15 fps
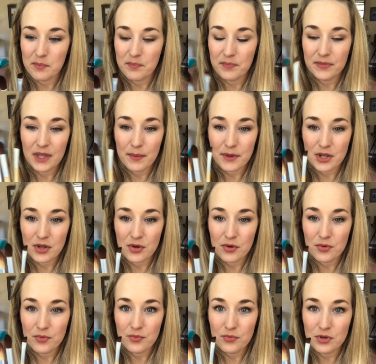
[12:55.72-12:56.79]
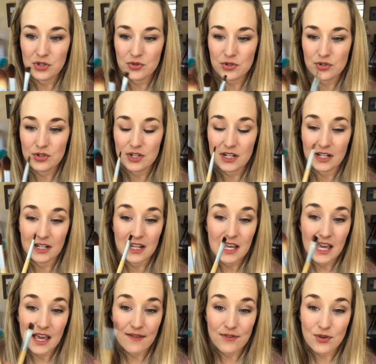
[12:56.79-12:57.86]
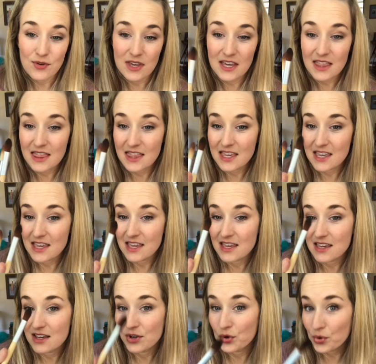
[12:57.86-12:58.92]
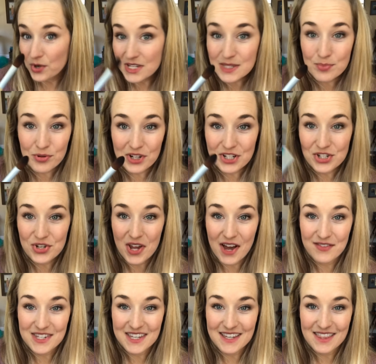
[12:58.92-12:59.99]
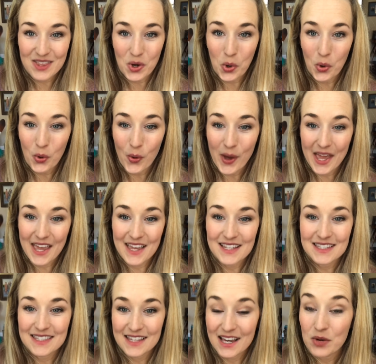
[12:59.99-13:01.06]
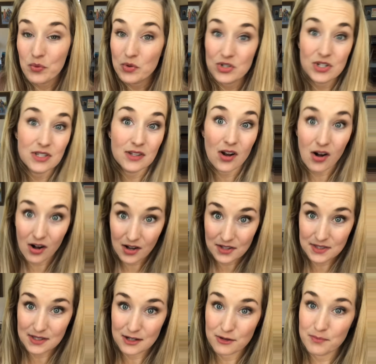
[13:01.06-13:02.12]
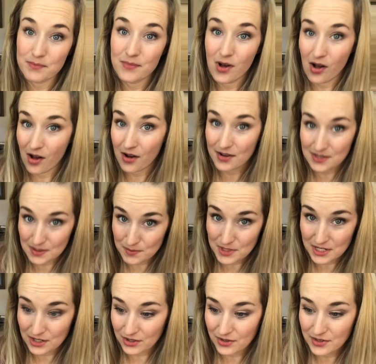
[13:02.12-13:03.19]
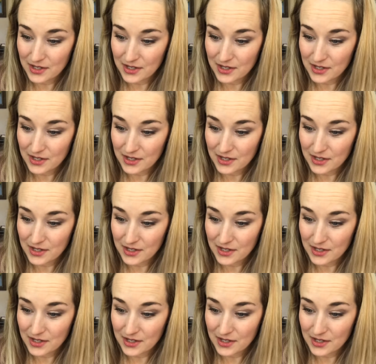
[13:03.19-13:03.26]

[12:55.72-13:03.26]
let me know what you're interested in. If you get the crease brush, you have to get the whole 8 set, which is an awesome, awesome deal.